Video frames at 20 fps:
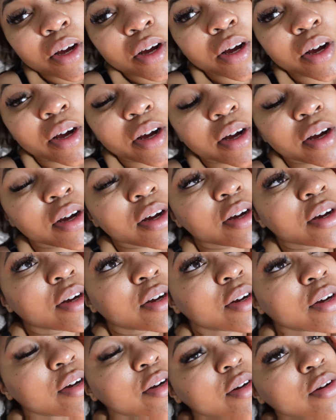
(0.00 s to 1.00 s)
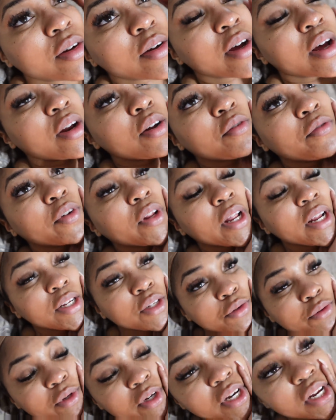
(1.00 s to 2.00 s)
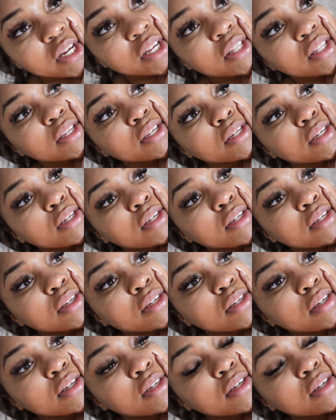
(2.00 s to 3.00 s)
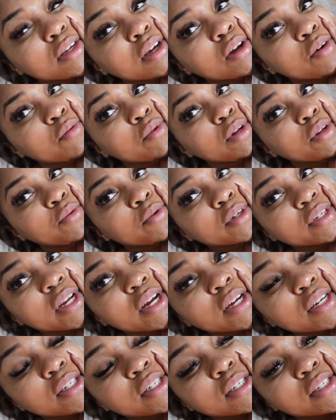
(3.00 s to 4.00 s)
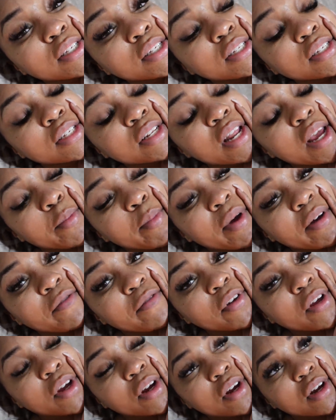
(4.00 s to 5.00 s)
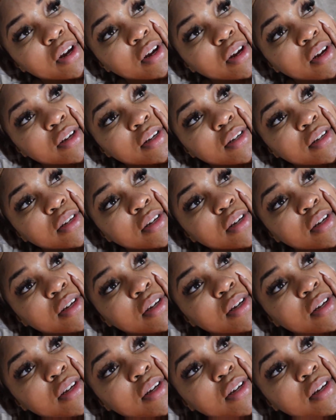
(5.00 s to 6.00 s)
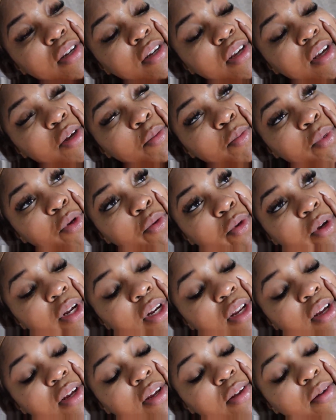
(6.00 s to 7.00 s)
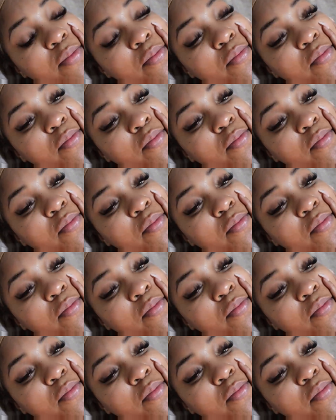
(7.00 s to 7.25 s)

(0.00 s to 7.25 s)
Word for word: Oh, I don't feel like doing nothing. I really wish I could just snap my fingers and be ready.